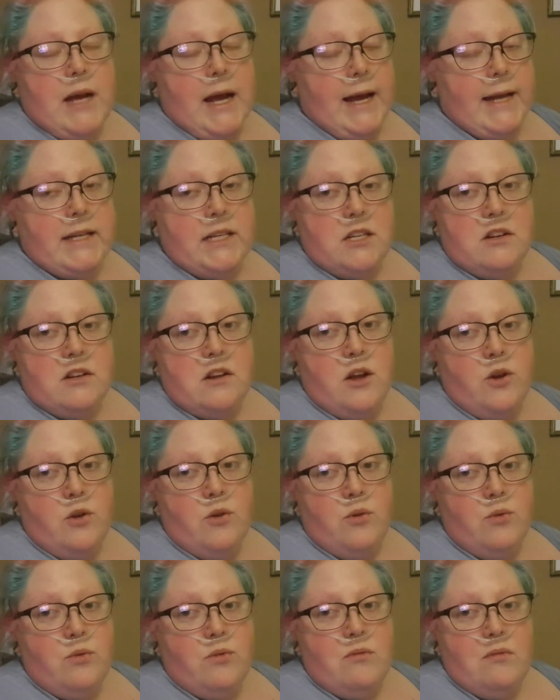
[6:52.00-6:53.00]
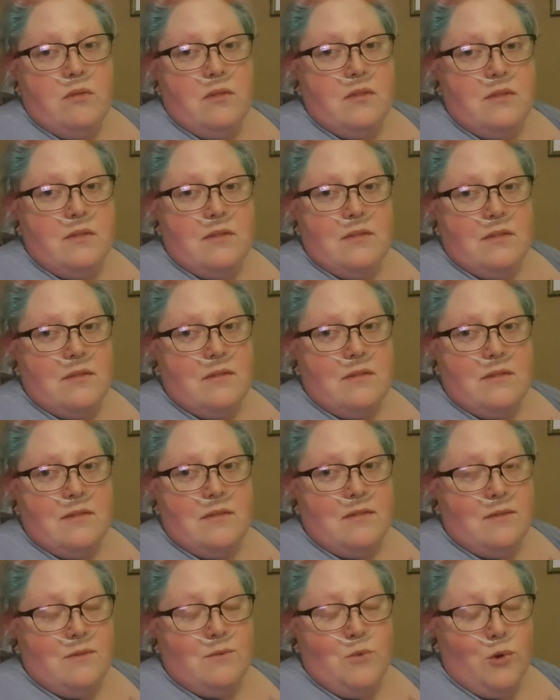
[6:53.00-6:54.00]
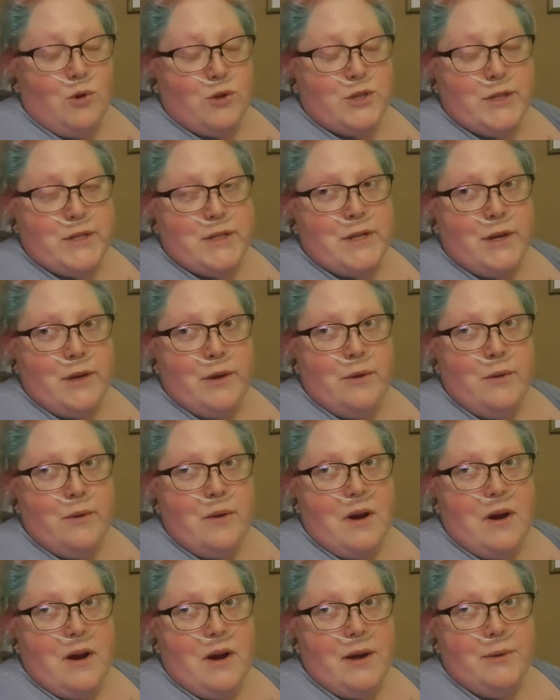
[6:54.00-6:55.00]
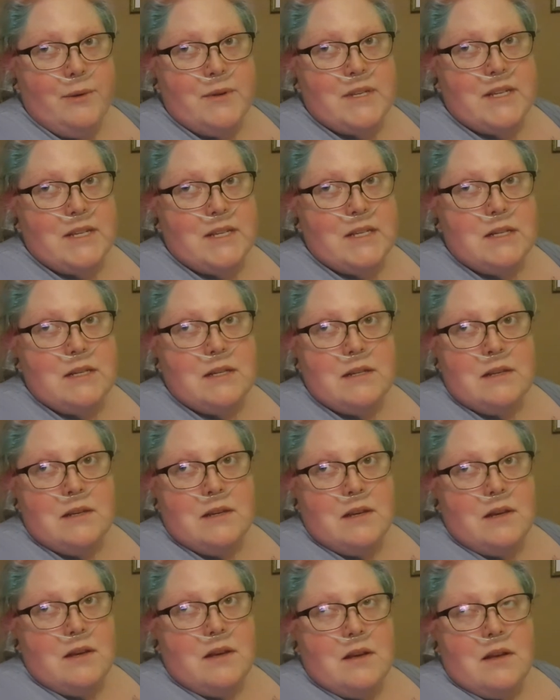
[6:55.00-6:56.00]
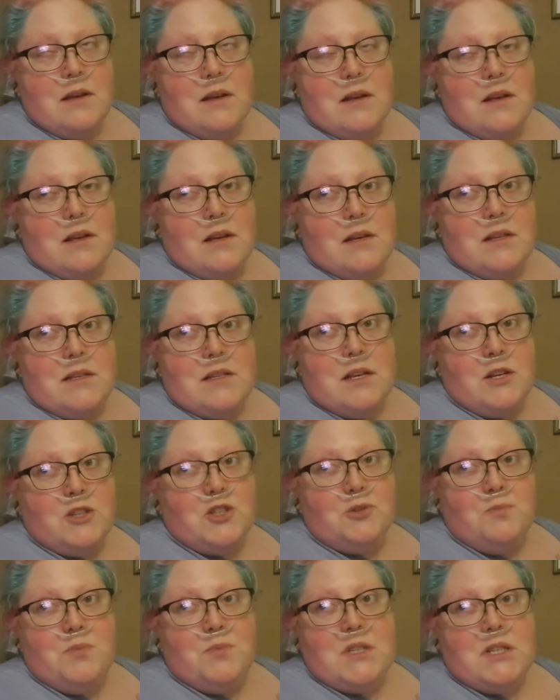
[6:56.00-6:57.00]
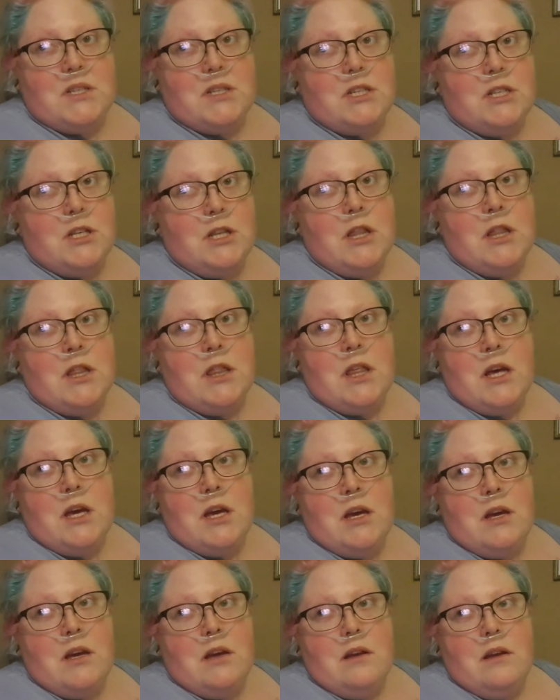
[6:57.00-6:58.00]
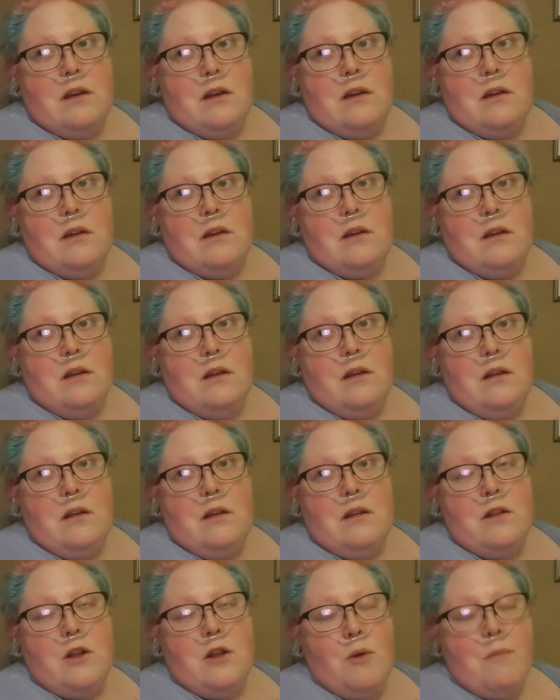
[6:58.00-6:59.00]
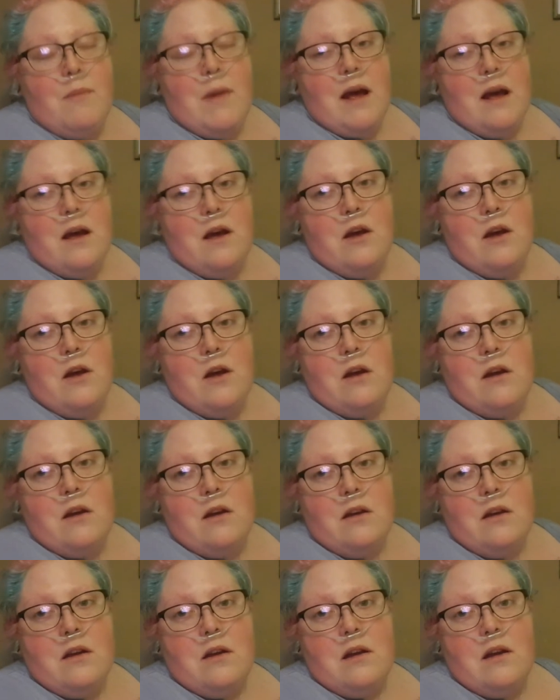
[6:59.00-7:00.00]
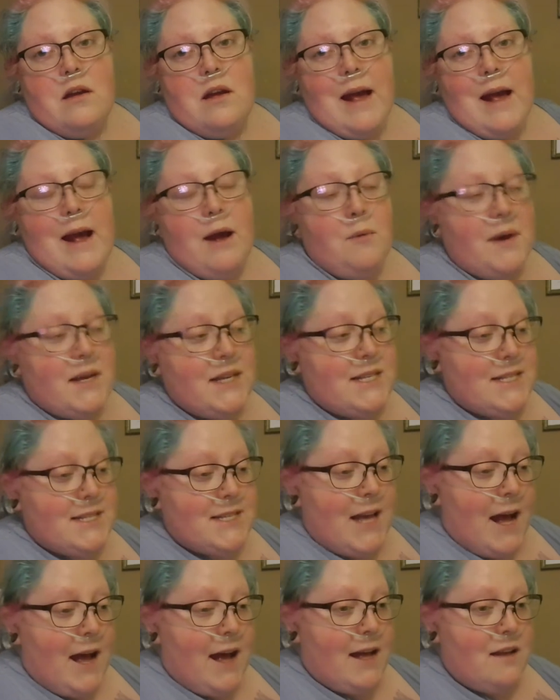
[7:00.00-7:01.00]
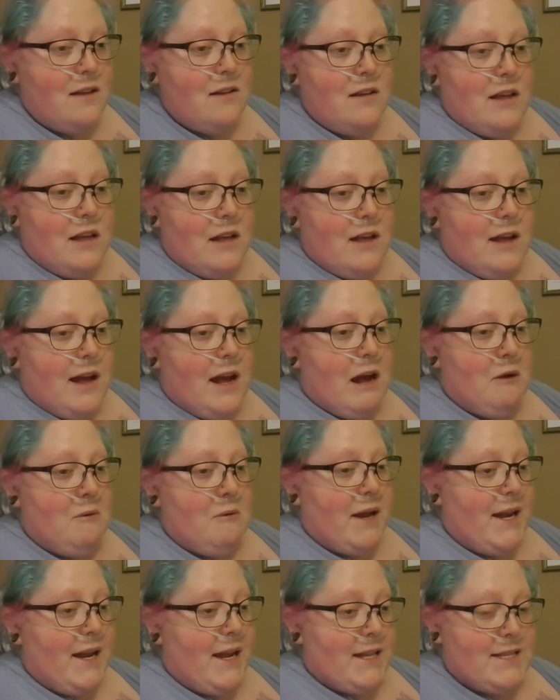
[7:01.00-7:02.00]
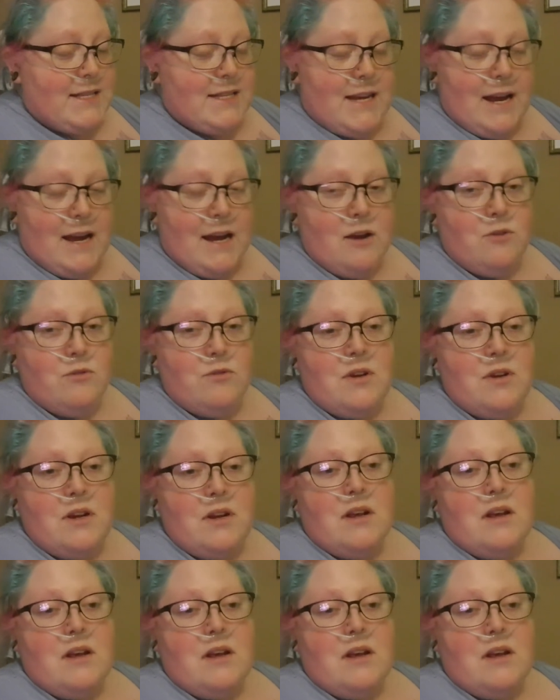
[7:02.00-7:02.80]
I didn't know what to do. I was in such a position that no matter how I sat, how I let down,